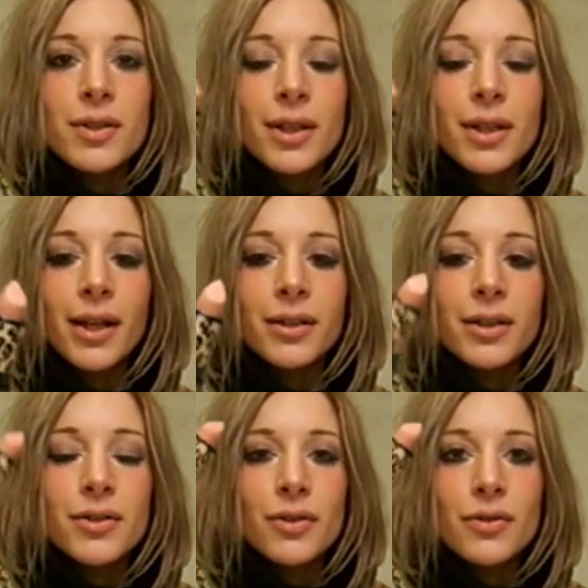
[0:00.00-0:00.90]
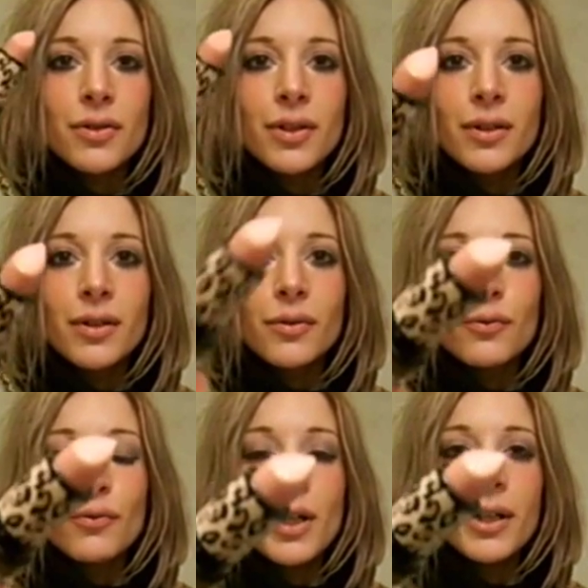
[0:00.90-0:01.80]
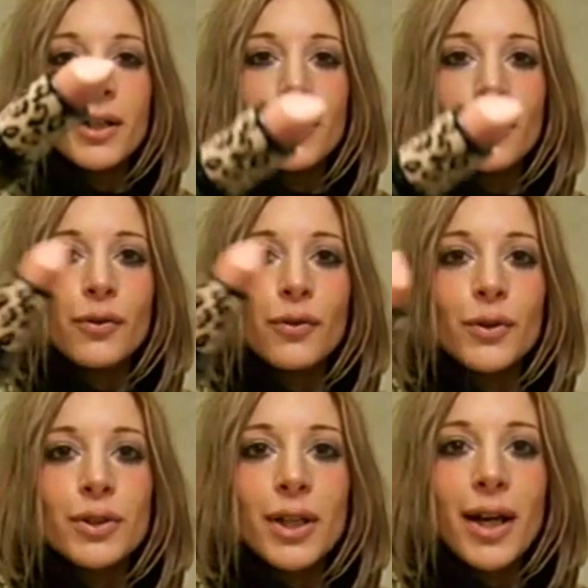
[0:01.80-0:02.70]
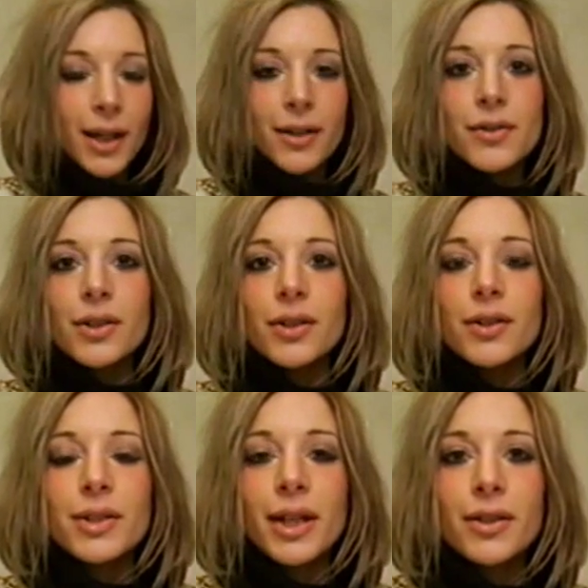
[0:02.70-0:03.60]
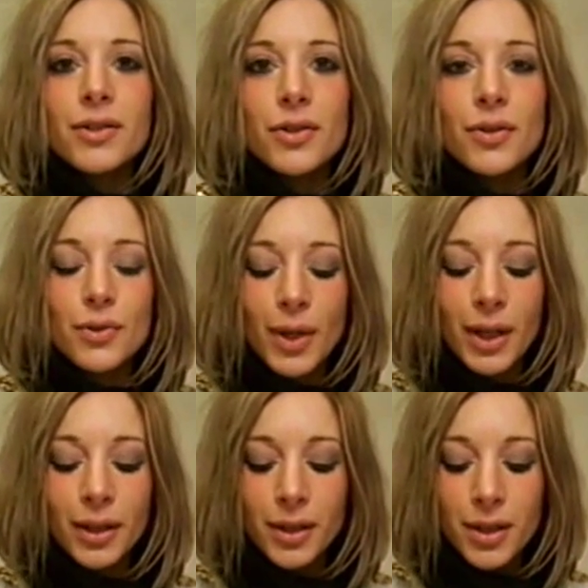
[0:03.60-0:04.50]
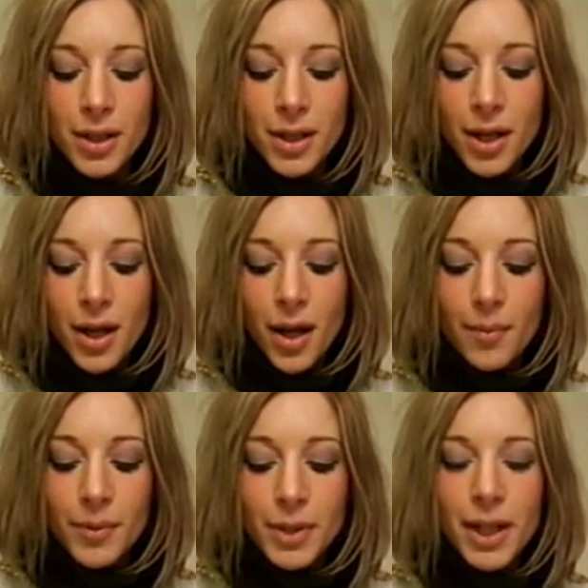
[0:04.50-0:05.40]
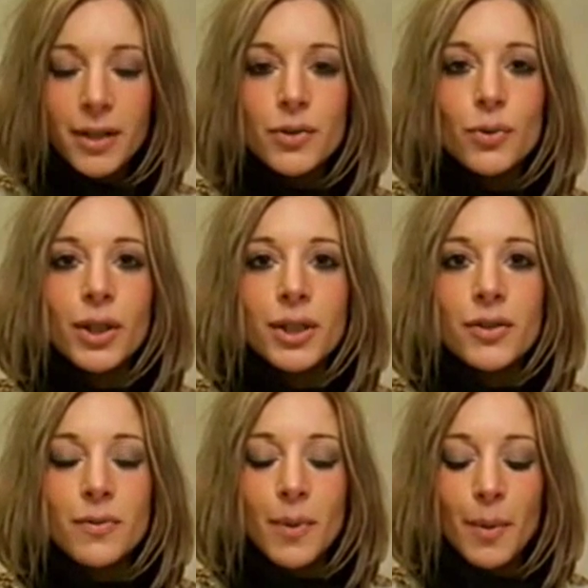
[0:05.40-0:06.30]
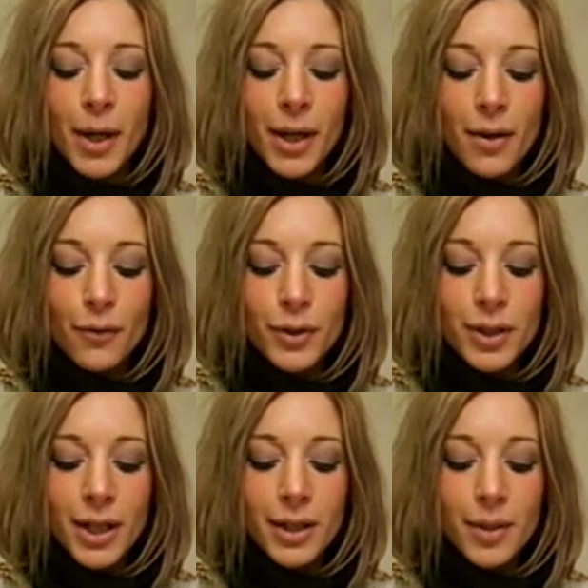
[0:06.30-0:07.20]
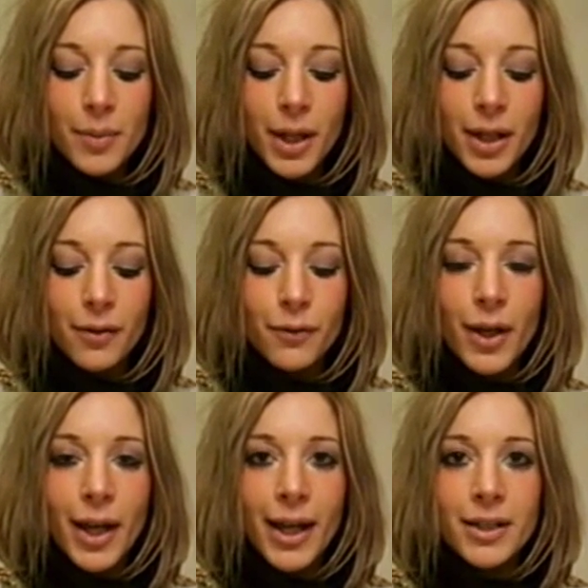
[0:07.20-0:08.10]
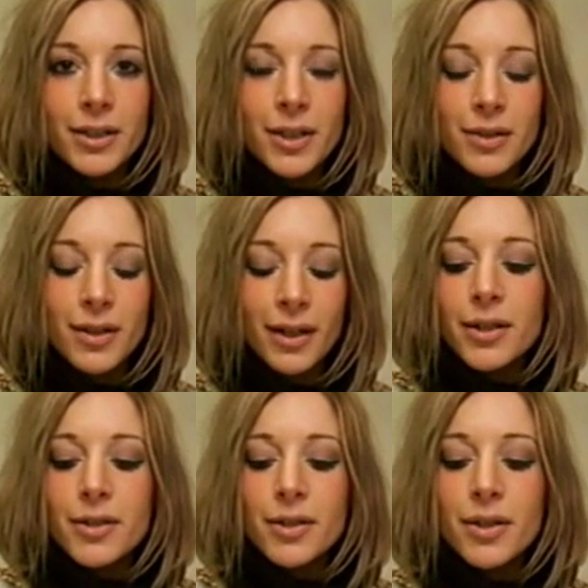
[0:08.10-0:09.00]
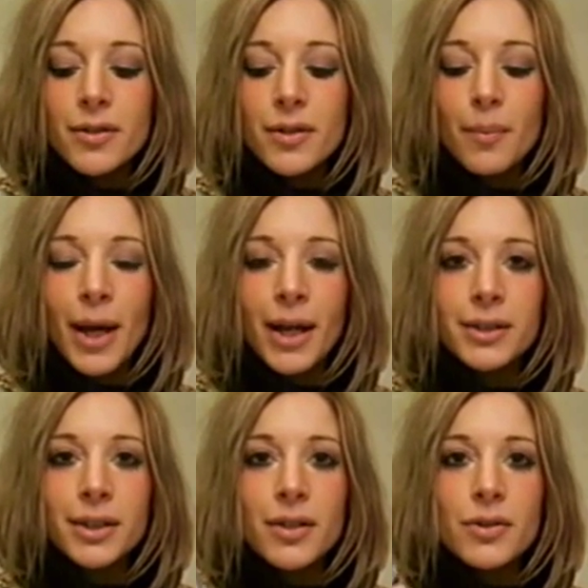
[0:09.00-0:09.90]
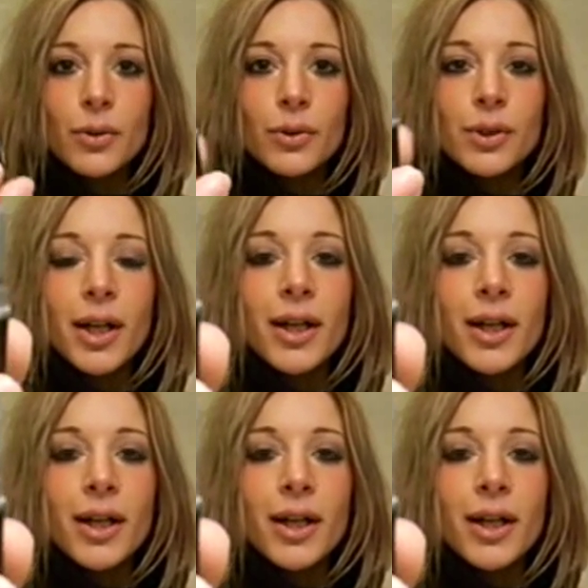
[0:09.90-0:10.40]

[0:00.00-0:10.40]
and it's just really useful to have. Good texture as well. The next one used to be my everyday lip colour for ages and ages. This is a matte, and it's called Kinda